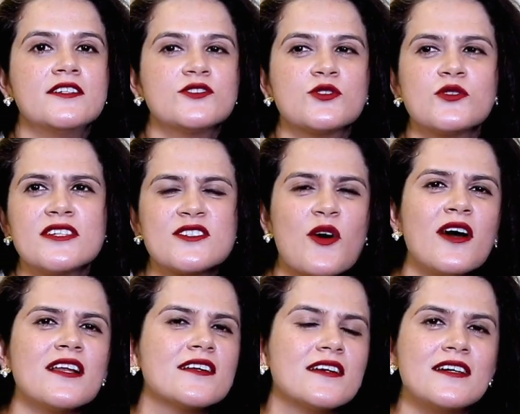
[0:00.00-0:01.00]
So this
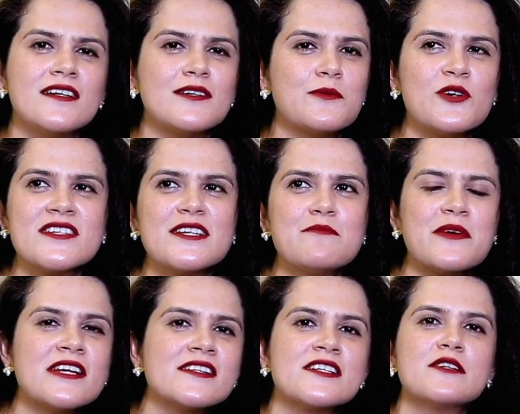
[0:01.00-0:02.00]
all was
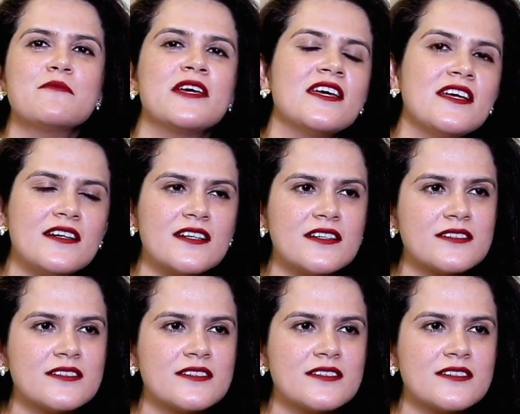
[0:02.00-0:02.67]
inbuilt in me.